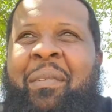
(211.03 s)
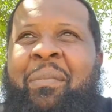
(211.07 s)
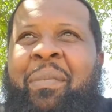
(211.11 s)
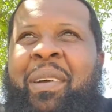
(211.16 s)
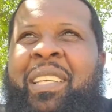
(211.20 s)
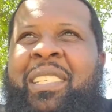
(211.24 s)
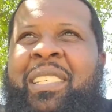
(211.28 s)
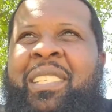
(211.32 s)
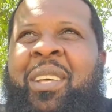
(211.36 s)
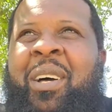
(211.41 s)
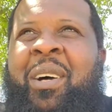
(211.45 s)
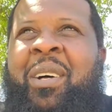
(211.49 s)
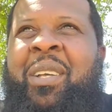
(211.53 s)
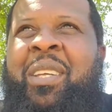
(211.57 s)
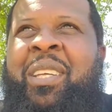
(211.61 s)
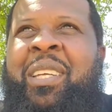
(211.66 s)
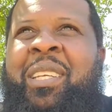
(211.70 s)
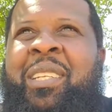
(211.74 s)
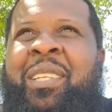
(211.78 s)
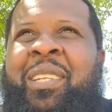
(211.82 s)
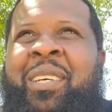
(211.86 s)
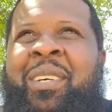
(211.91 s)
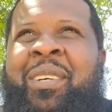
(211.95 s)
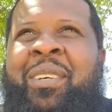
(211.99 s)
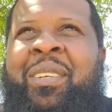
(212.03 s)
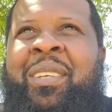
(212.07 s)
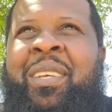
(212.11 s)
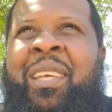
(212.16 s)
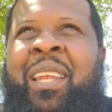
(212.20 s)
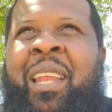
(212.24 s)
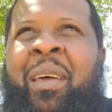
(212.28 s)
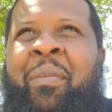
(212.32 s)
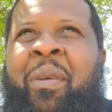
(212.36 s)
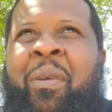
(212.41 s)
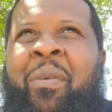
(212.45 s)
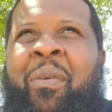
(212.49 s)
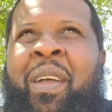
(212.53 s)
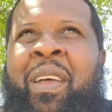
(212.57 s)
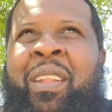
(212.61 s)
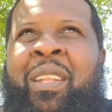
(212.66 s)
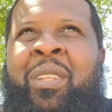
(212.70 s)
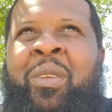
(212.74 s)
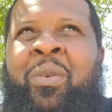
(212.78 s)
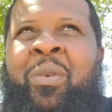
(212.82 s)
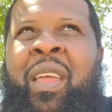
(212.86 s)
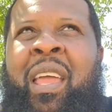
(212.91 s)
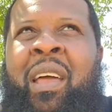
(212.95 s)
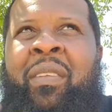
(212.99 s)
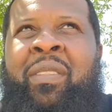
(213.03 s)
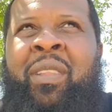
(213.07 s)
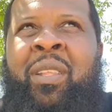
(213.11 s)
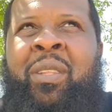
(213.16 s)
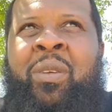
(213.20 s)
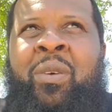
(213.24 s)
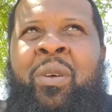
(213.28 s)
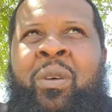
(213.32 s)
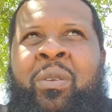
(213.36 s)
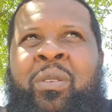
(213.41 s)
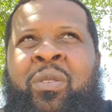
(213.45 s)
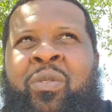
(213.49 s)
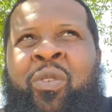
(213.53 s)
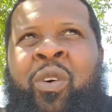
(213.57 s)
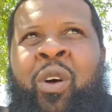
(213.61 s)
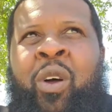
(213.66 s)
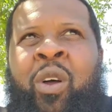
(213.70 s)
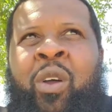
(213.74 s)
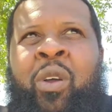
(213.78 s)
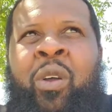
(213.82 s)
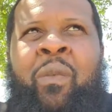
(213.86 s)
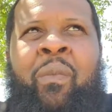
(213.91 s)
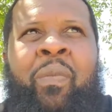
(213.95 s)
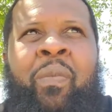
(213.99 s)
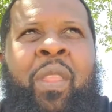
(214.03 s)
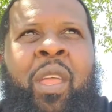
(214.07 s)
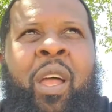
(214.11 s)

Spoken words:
But it's all good though. You know what I mean? We have to do it for